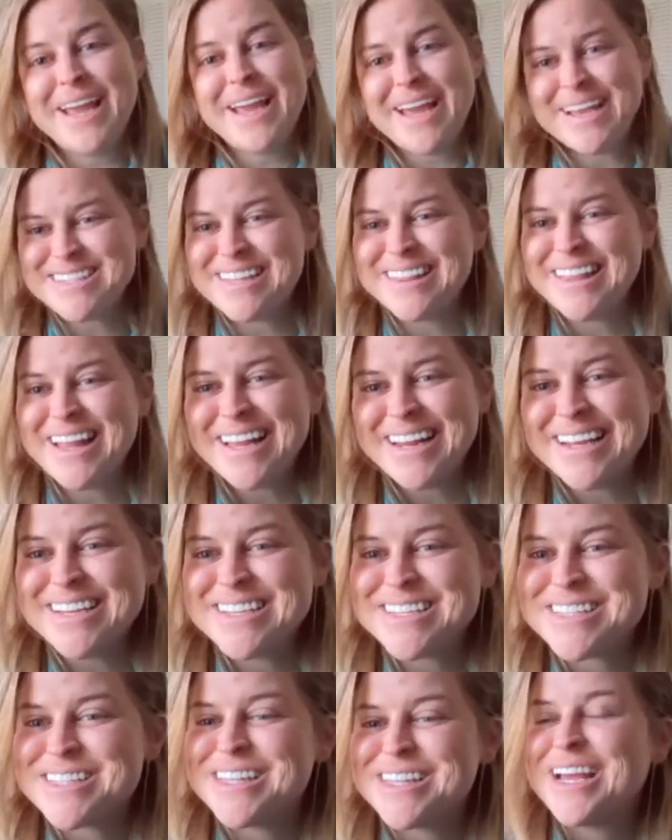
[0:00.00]
Yes, and that
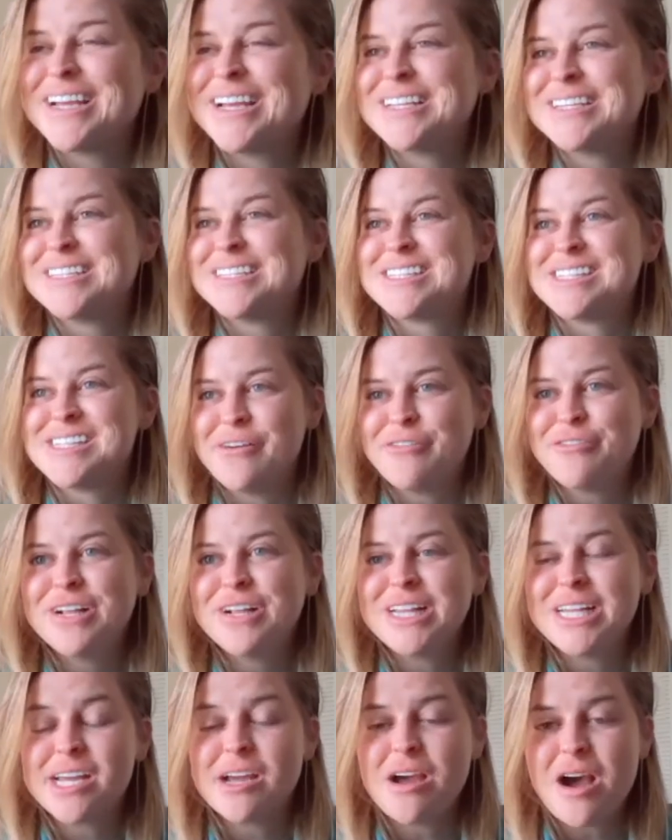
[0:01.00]
is that's
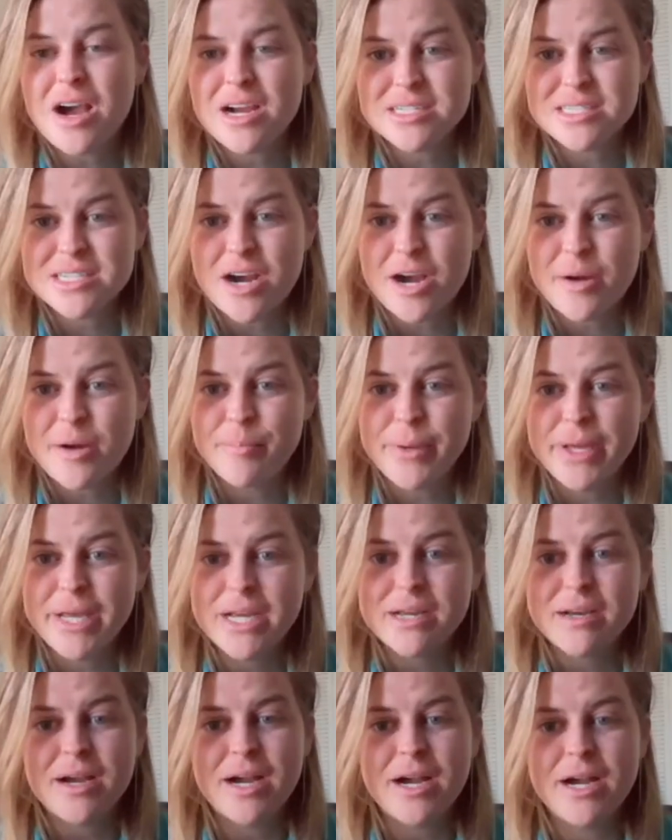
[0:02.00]
definitely a hot
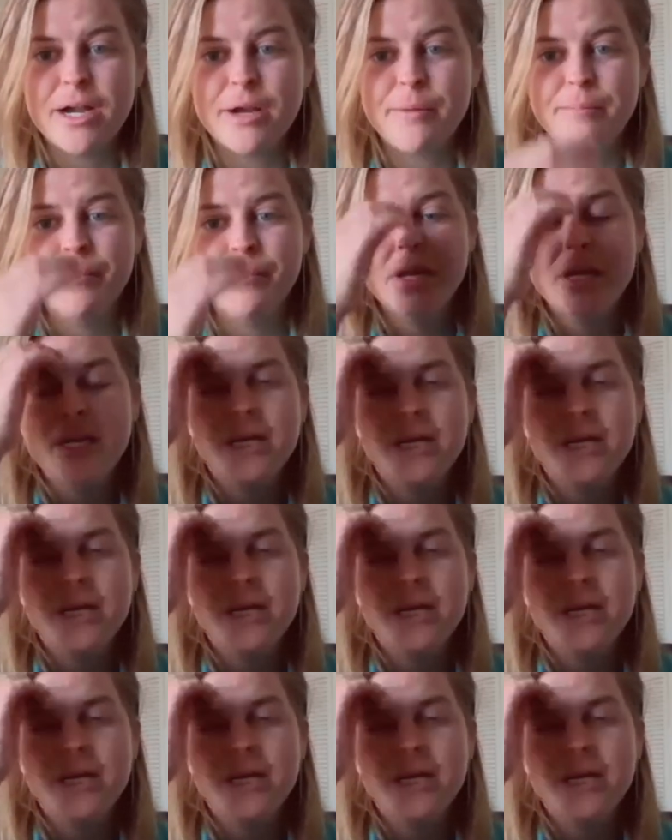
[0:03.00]
topic. Um,